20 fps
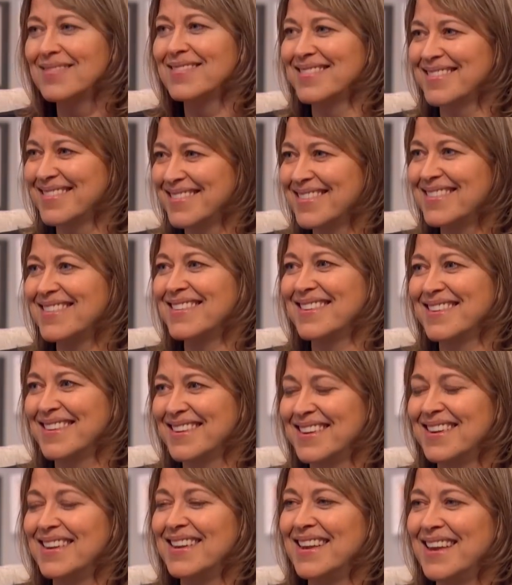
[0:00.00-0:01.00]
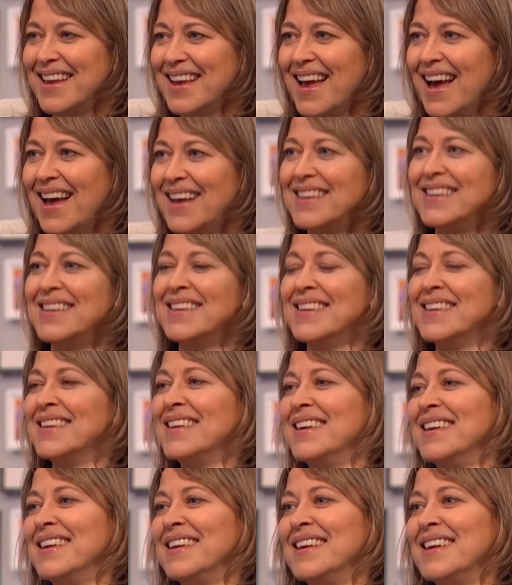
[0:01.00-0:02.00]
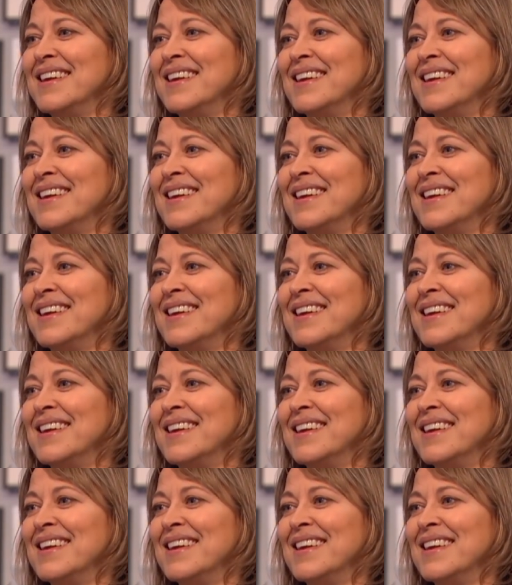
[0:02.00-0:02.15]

that was on at Christmas special. Yeah. Do you think that might